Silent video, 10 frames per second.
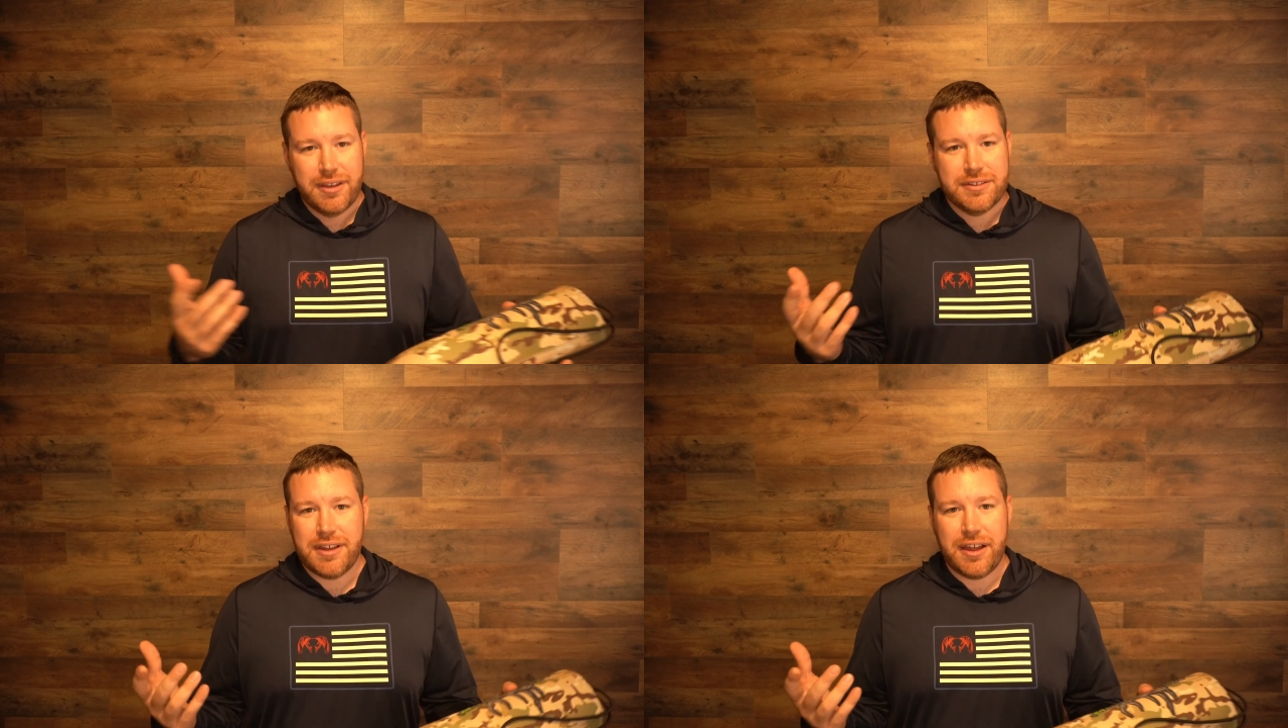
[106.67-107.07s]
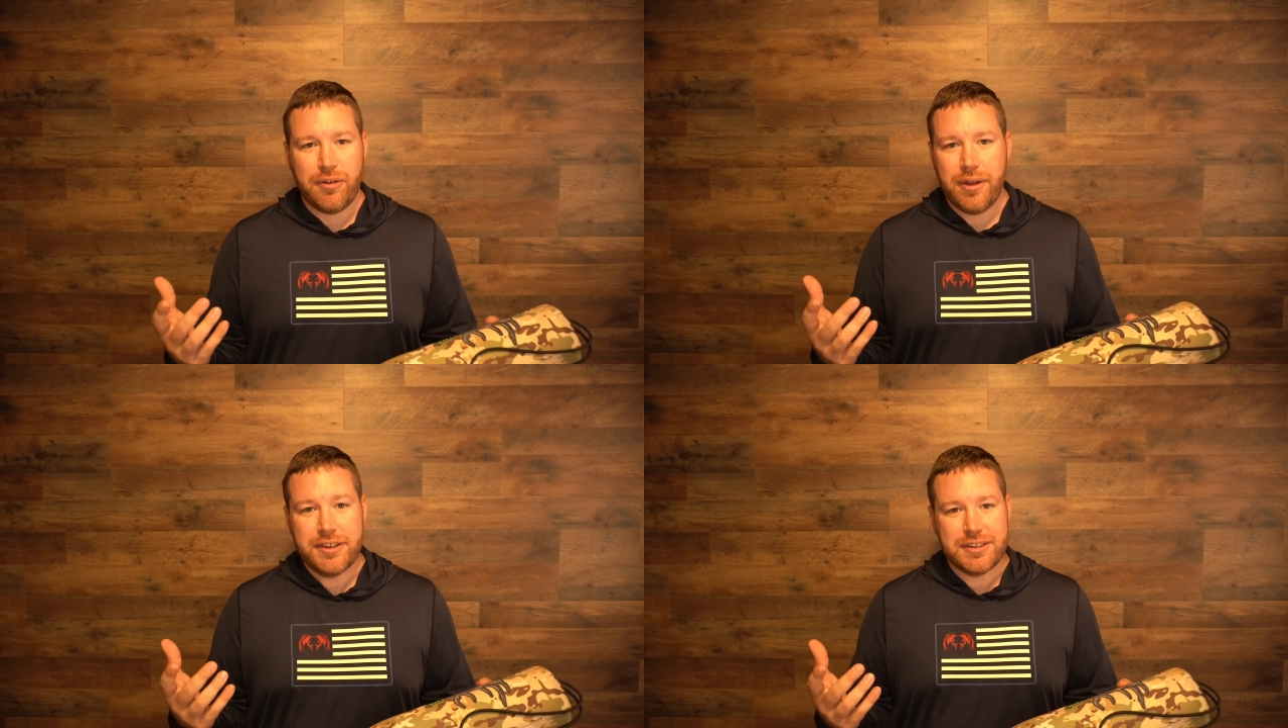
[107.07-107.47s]
It's not
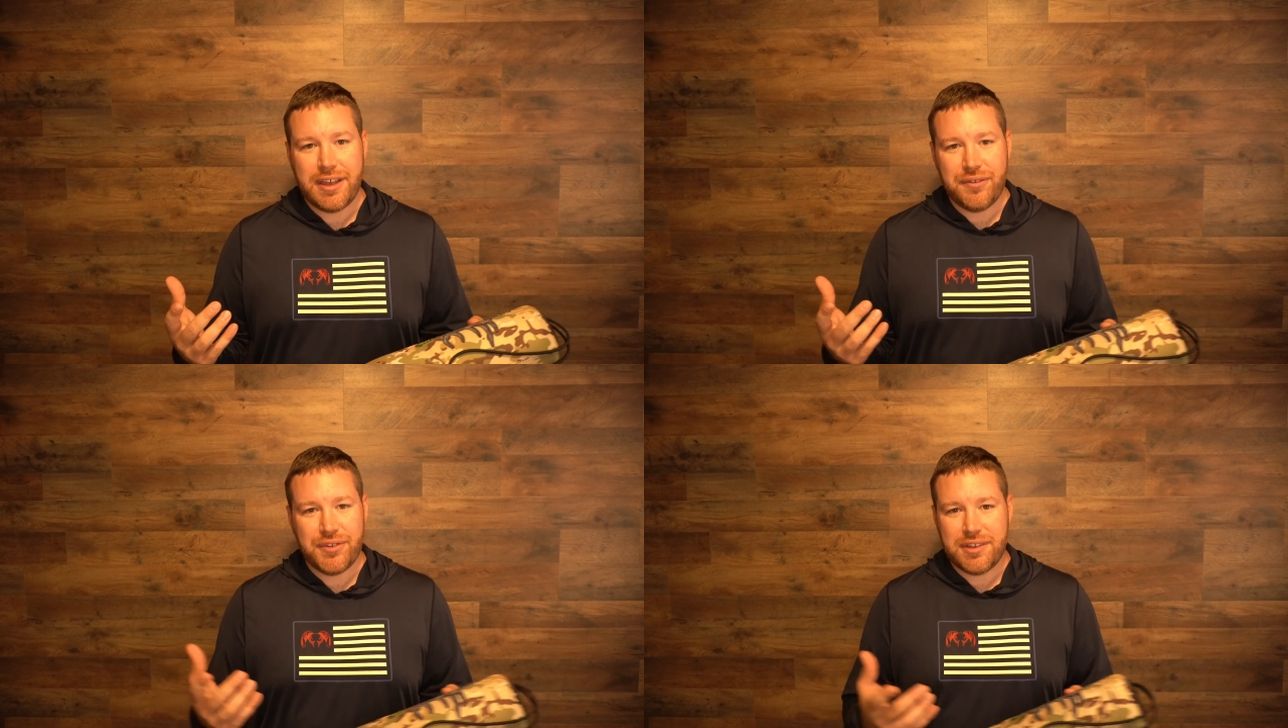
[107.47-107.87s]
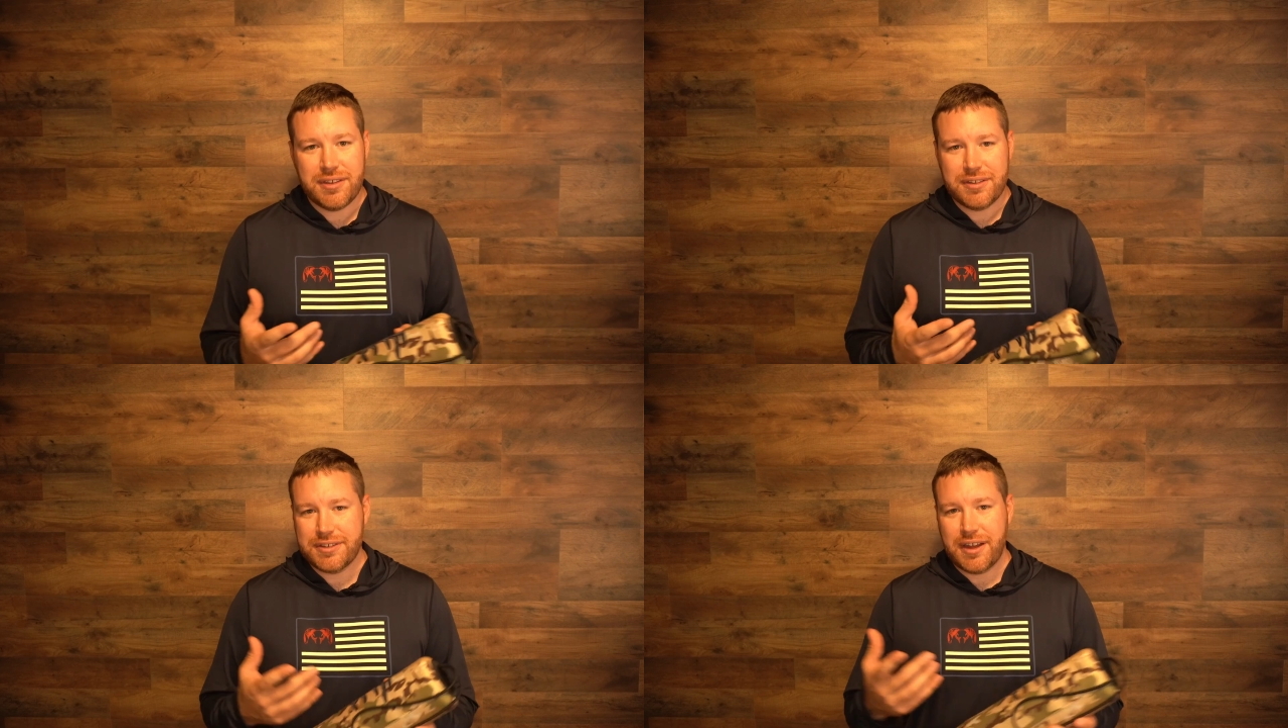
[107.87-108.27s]
crazy
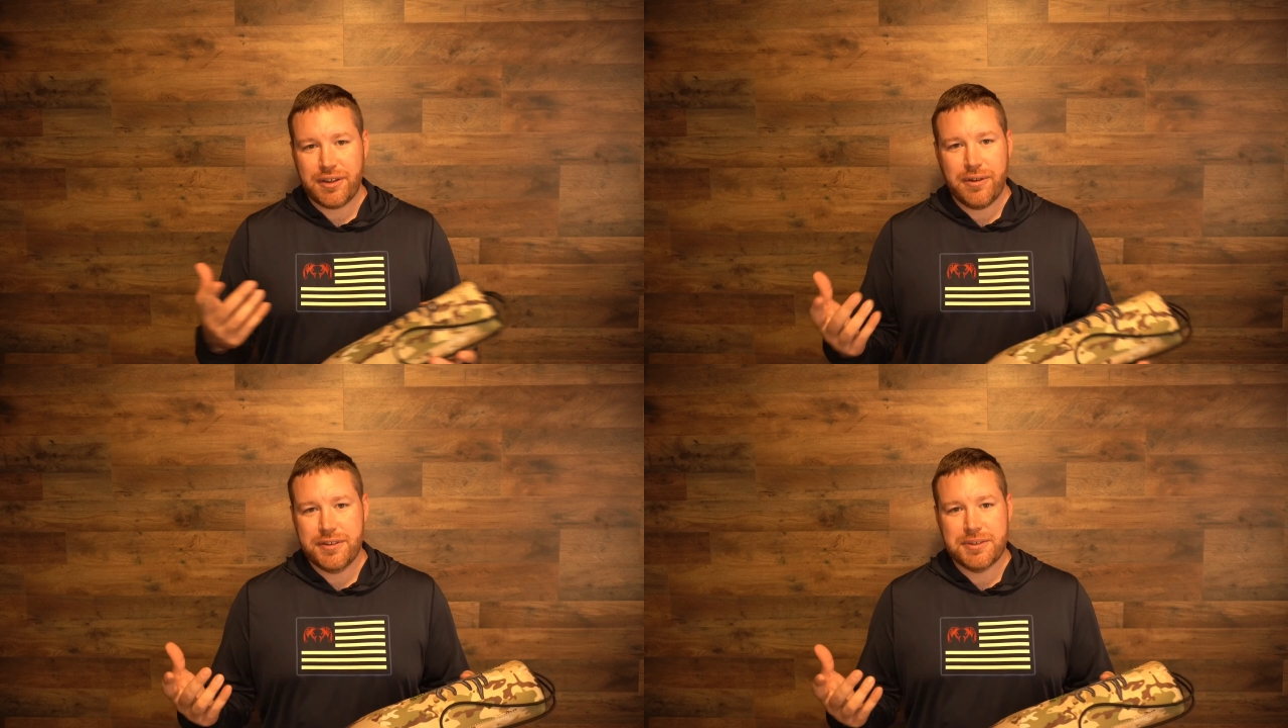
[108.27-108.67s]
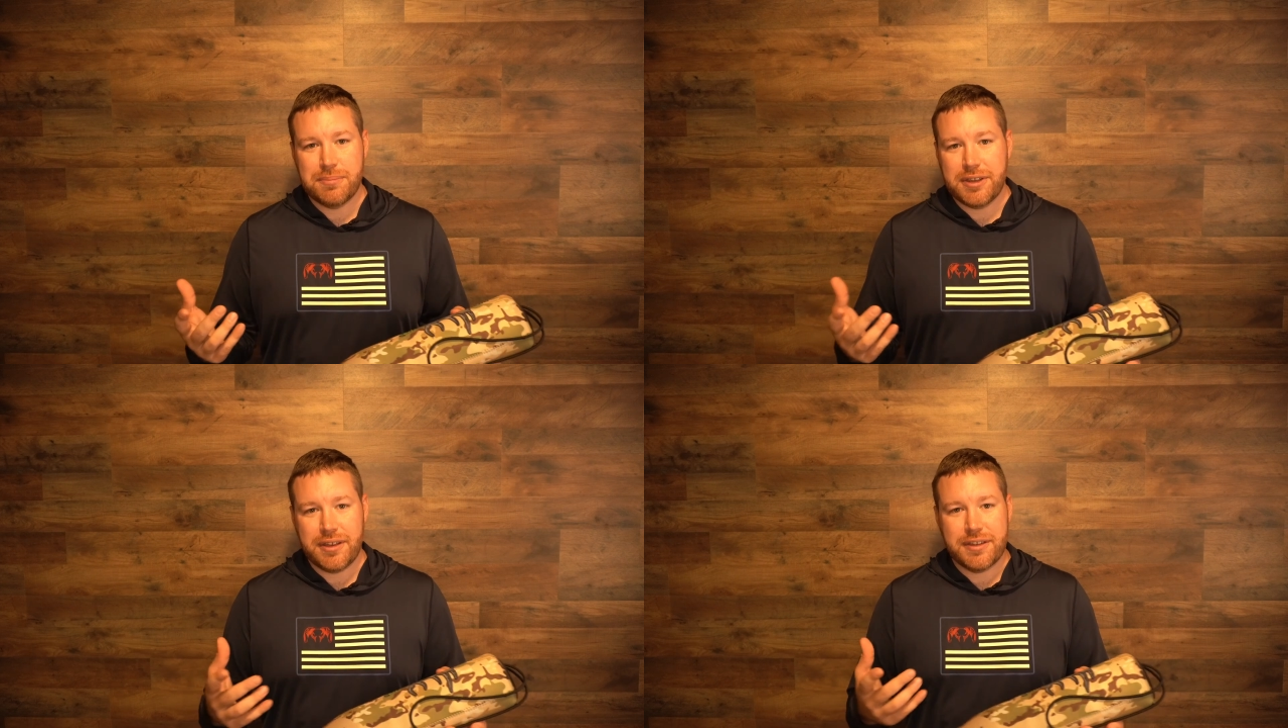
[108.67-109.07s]
heavy, it's not crazy big.